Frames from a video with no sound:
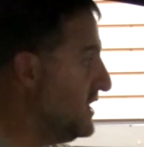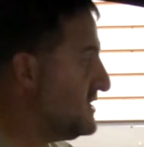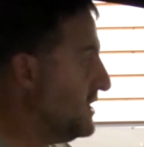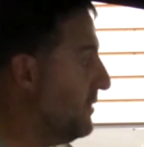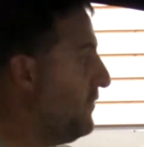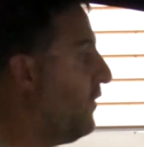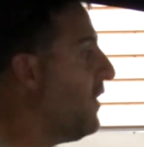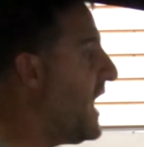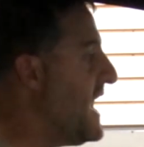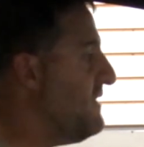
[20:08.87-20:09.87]
So
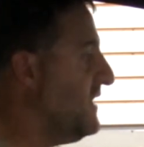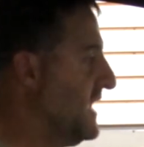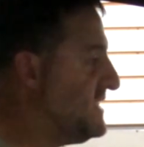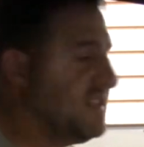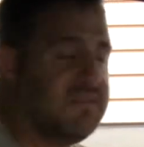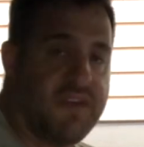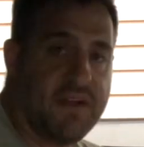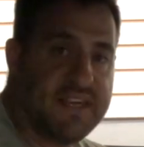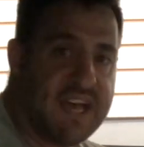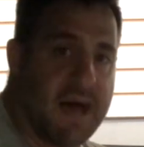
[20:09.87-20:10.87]
before I even get to the
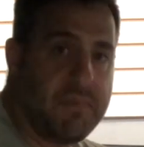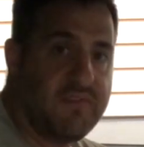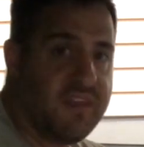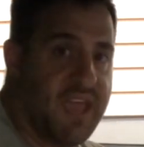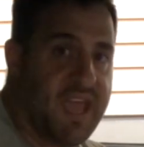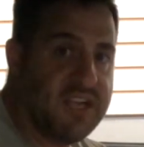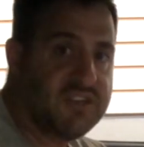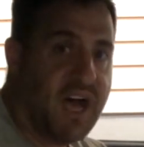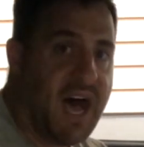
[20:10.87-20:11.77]
very top of the gauge,